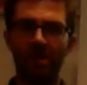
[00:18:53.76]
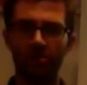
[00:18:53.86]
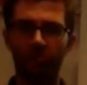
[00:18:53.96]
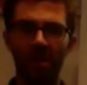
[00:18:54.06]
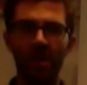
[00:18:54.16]
and
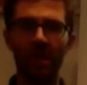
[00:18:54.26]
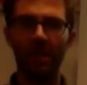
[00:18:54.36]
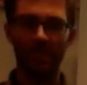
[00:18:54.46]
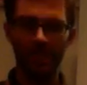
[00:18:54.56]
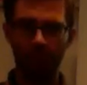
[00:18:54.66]
training and
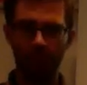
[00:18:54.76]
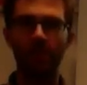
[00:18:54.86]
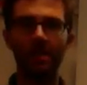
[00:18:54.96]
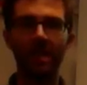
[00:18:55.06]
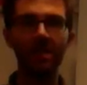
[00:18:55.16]

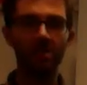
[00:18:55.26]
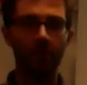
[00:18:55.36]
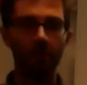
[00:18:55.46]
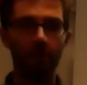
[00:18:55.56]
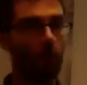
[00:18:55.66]

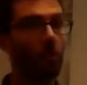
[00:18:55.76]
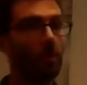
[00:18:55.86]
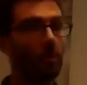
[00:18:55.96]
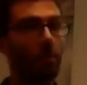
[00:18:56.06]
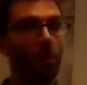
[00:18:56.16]
experimentation? What would be
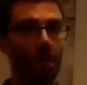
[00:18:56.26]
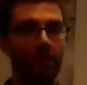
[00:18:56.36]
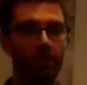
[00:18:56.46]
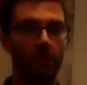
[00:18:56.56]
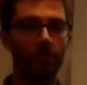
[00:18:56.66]
more
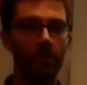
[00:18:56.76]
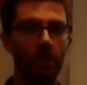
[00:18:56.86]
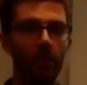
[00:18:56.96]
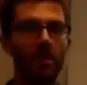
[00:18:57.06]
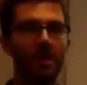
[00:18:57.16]
helpful?
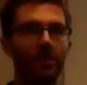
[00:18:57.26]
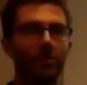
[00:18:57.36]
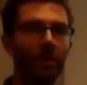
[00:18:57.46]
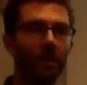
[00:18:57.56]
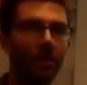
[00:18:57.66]
Number
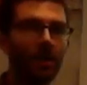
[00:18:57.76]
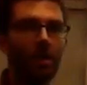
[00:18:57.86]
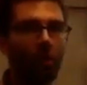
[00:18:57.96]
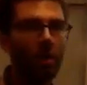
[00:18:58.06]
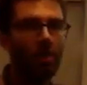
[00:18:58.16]
three,
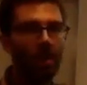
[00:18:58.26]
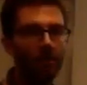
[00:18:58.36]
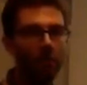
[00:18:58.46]
what about if